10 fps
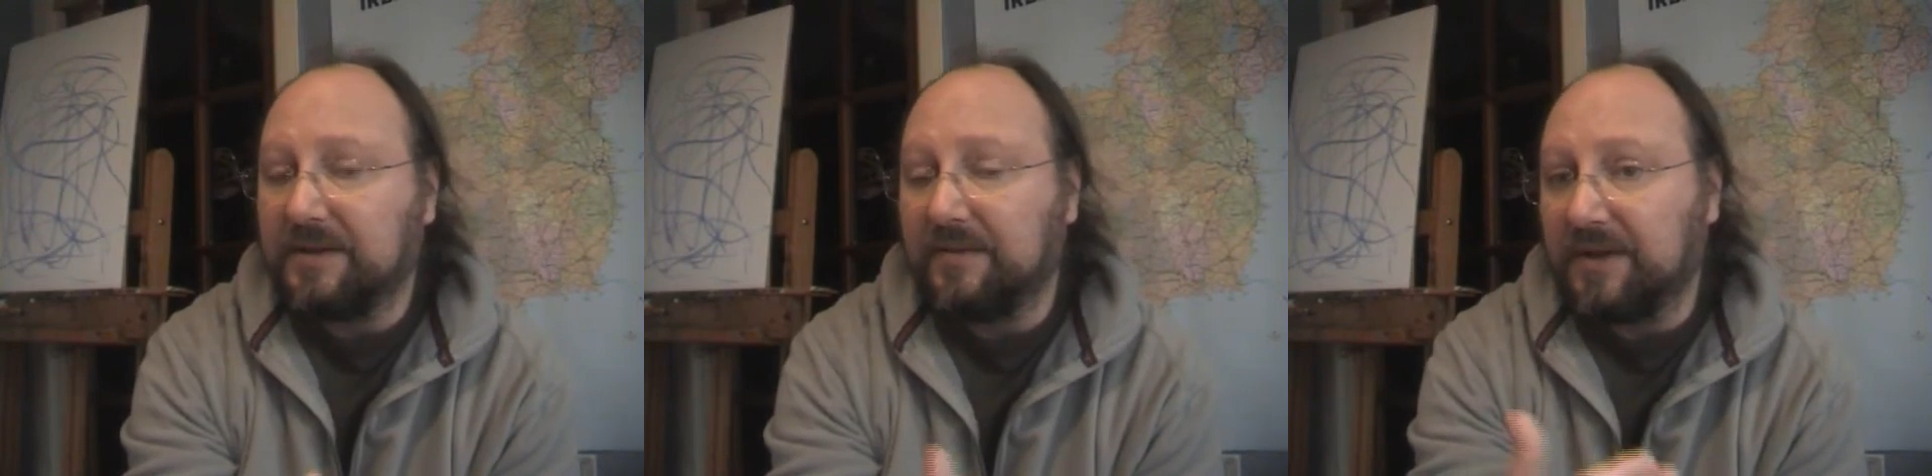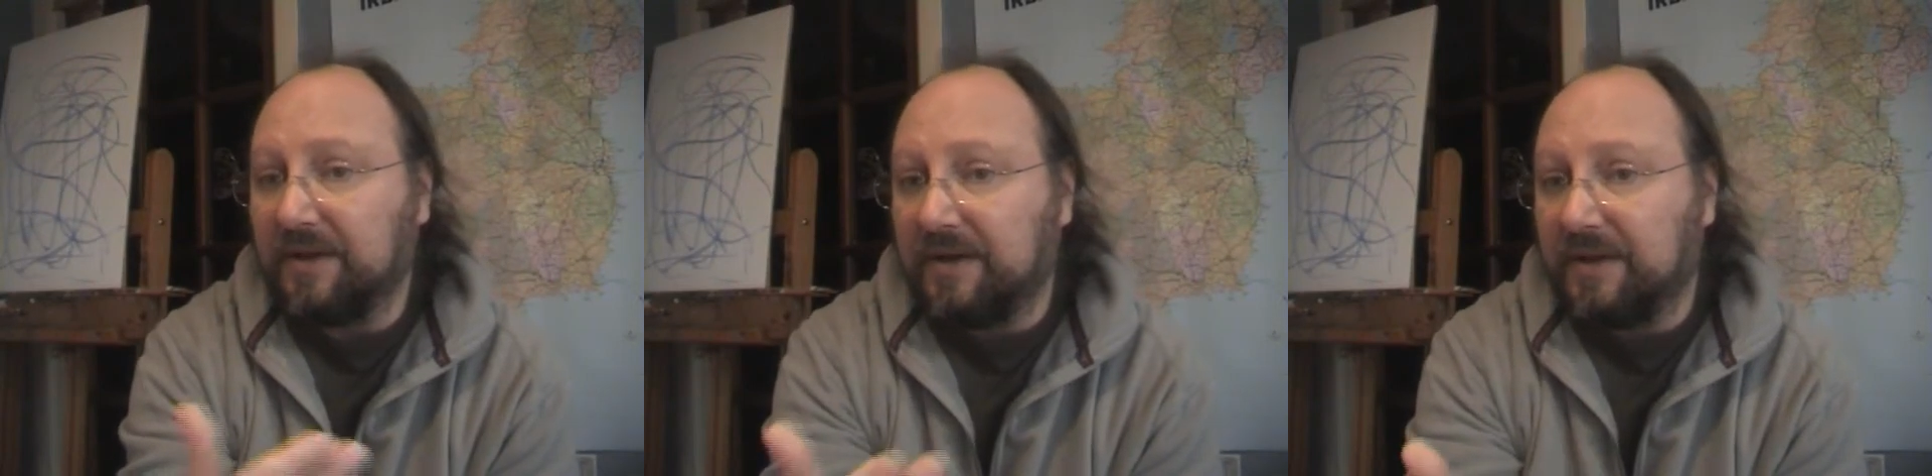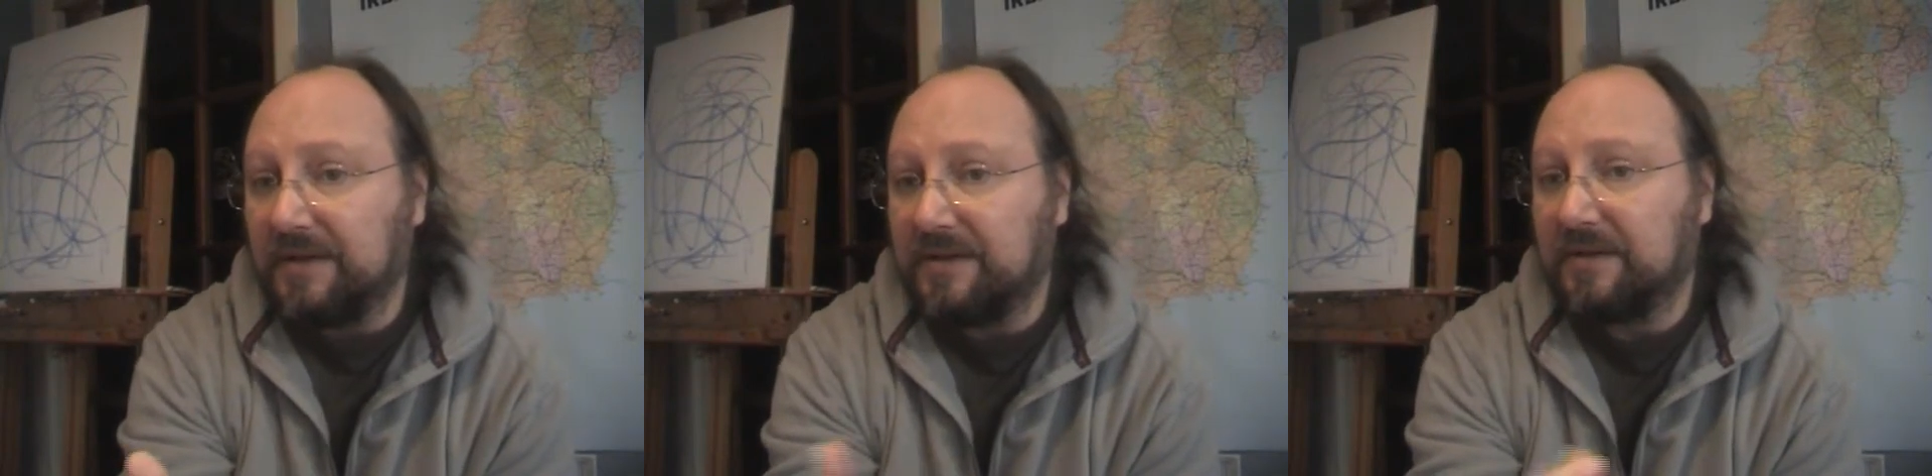say their
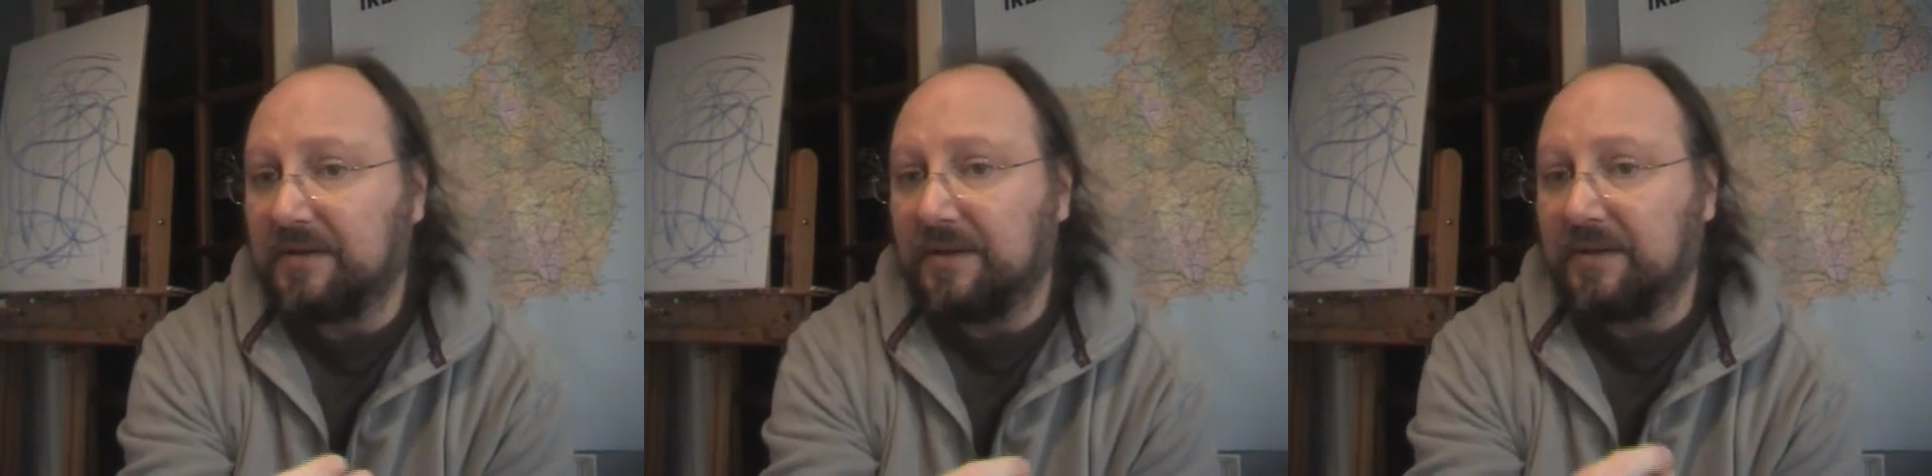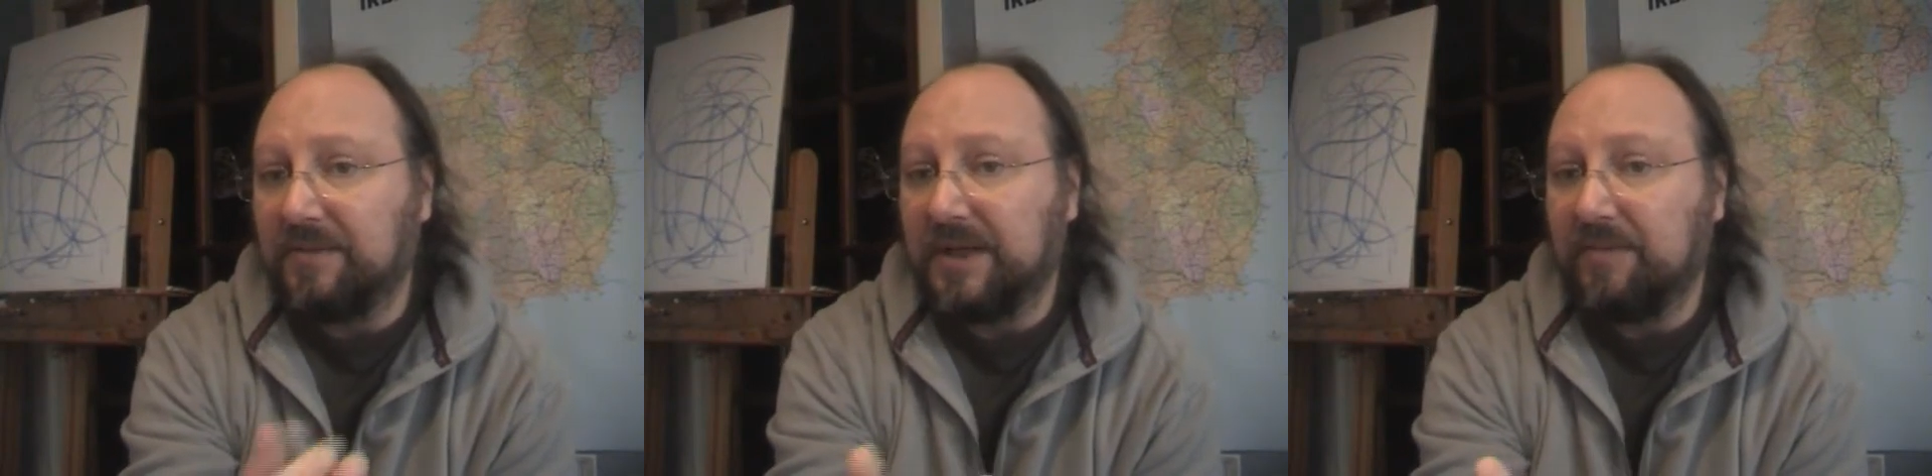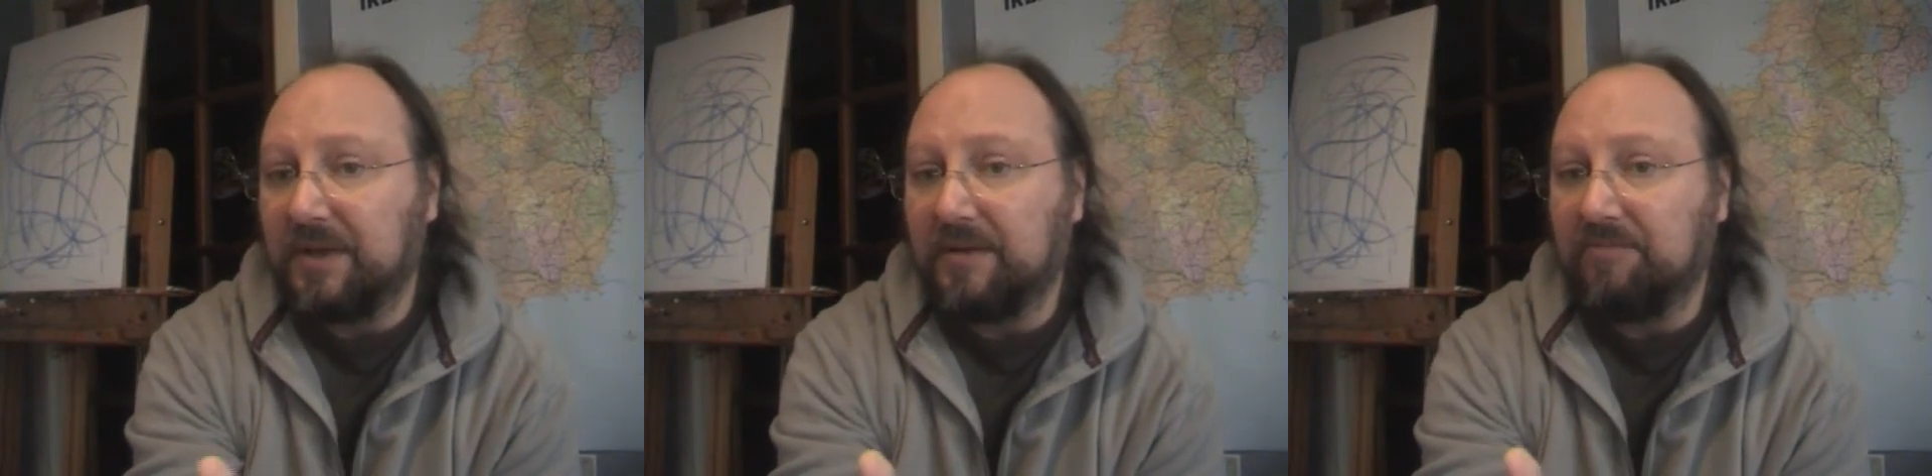eyes are
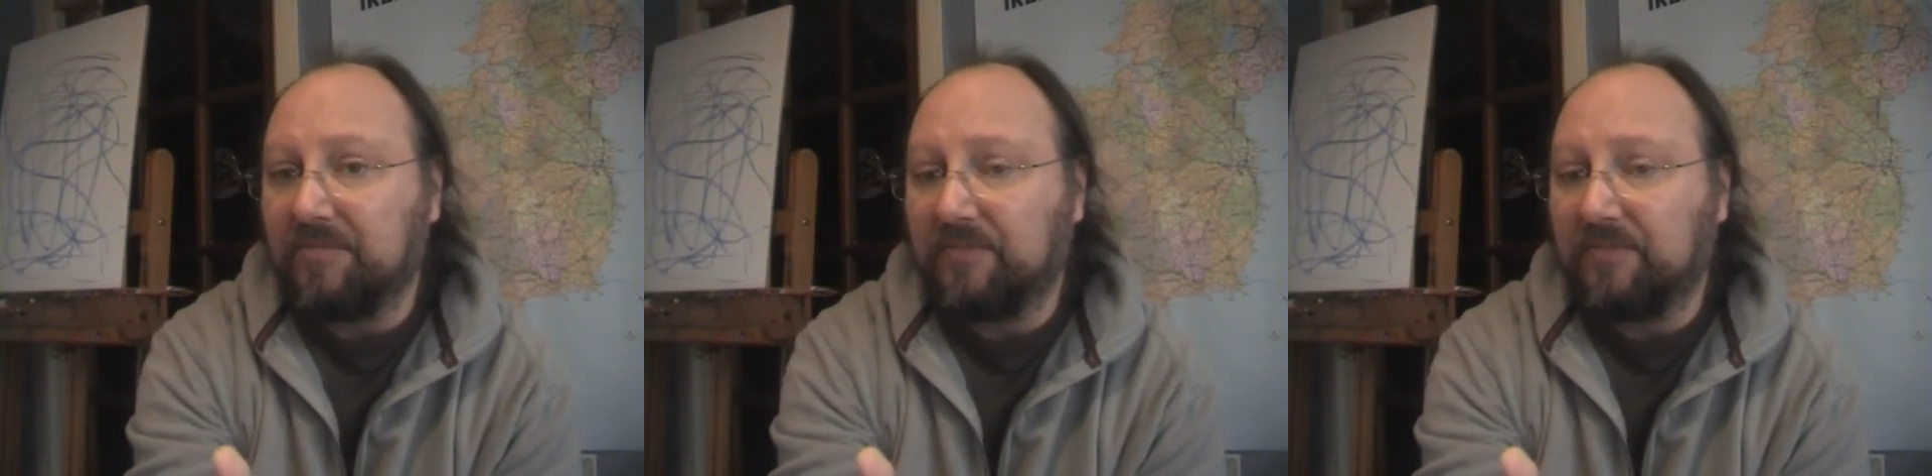maybe